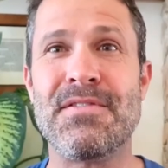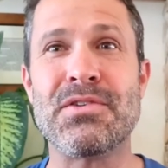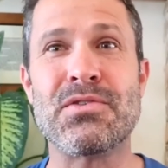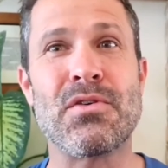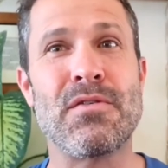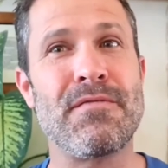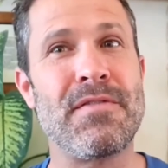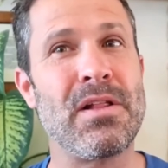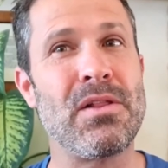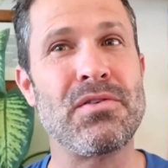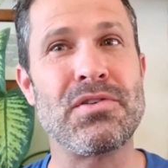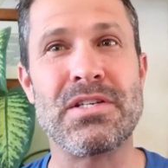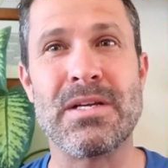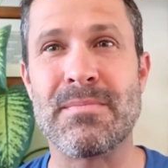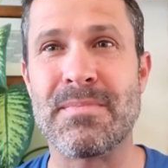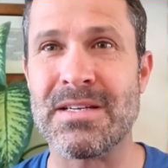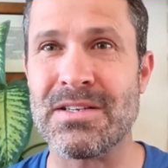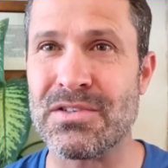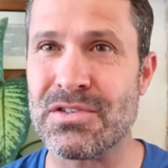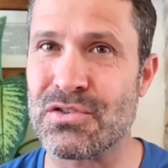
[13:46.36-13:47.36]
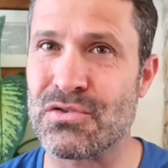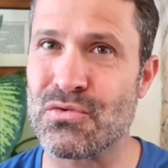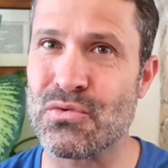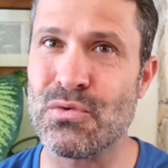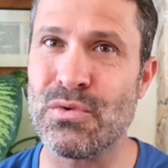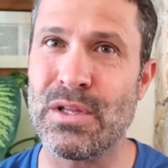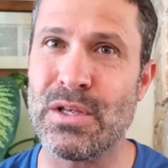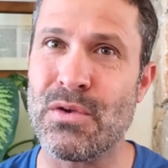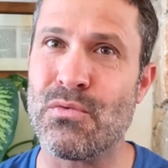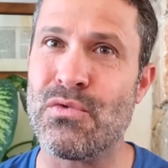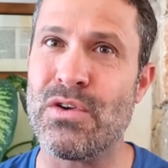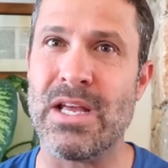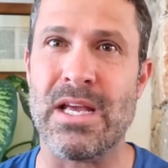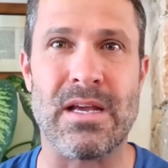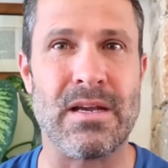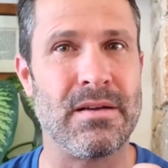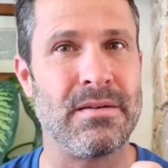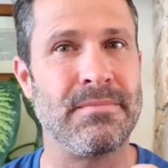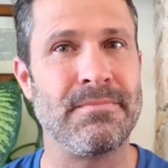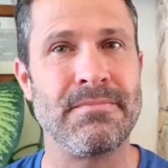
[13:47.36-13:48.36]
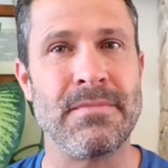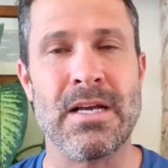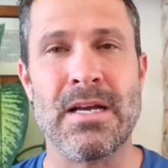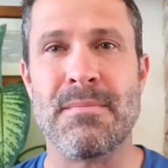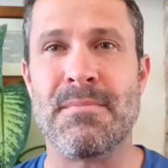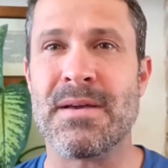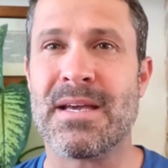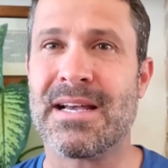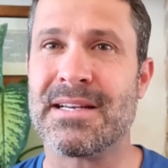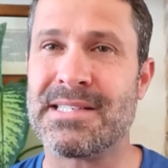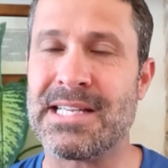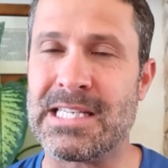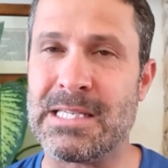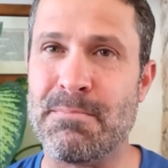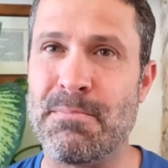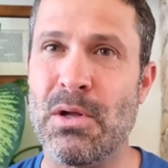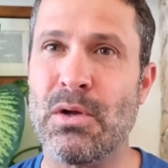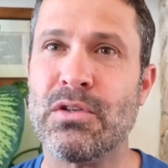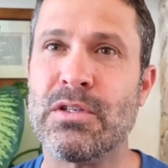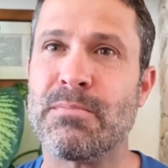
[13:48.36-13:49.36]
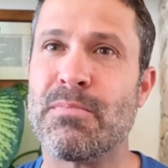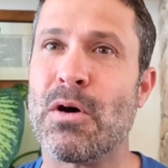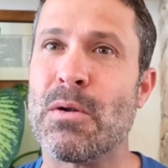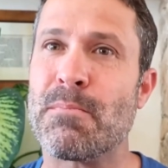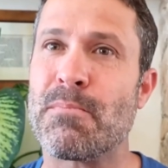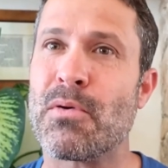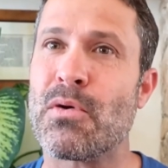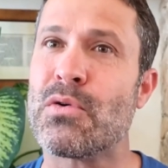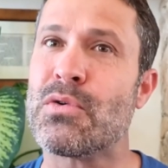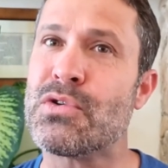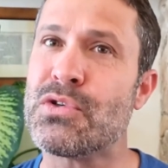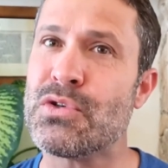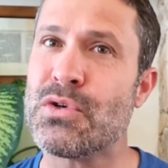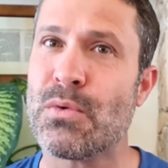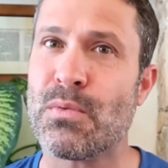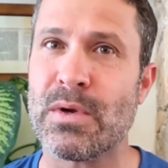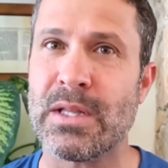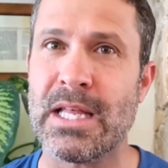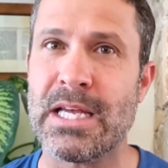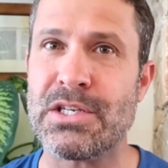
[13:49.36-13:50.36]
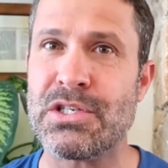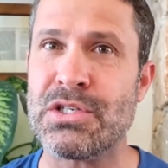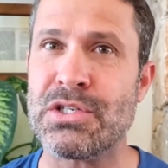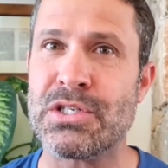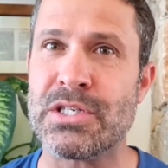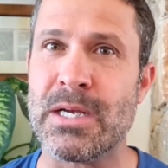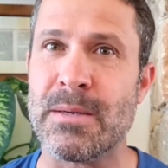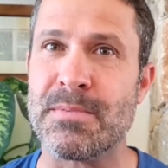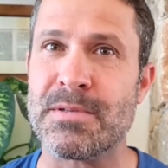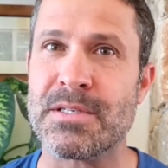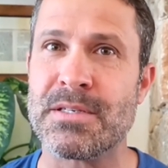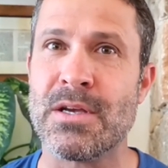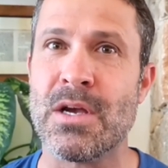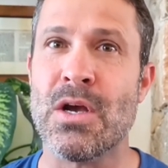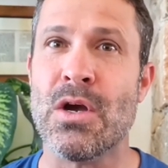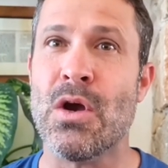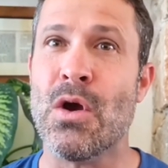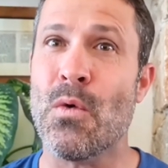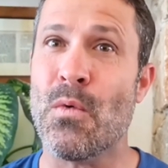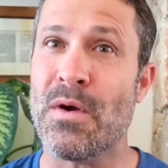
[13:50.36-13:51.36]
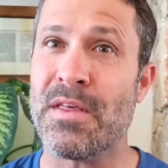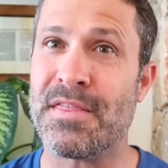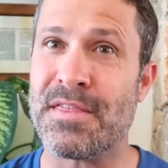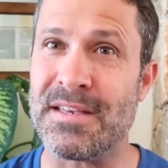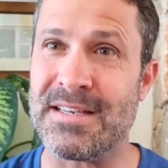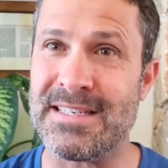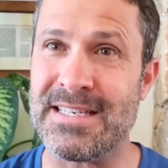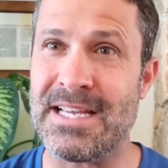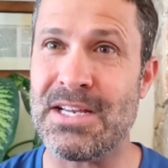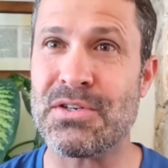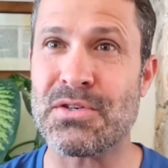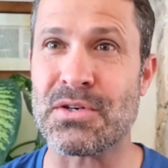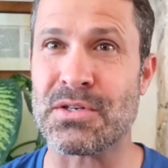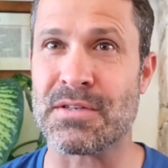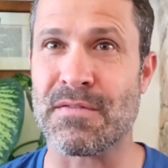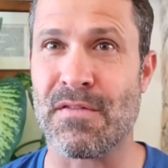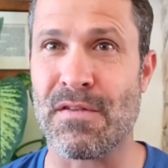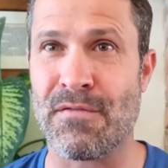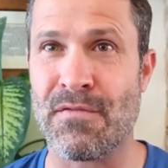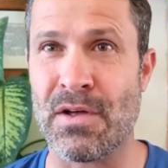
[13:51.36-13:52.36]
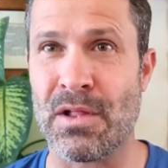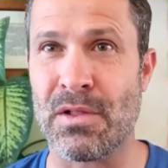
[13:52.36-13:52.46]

of Israel Fellowship is truly unique because it's built upon personal relationships with the teachers of the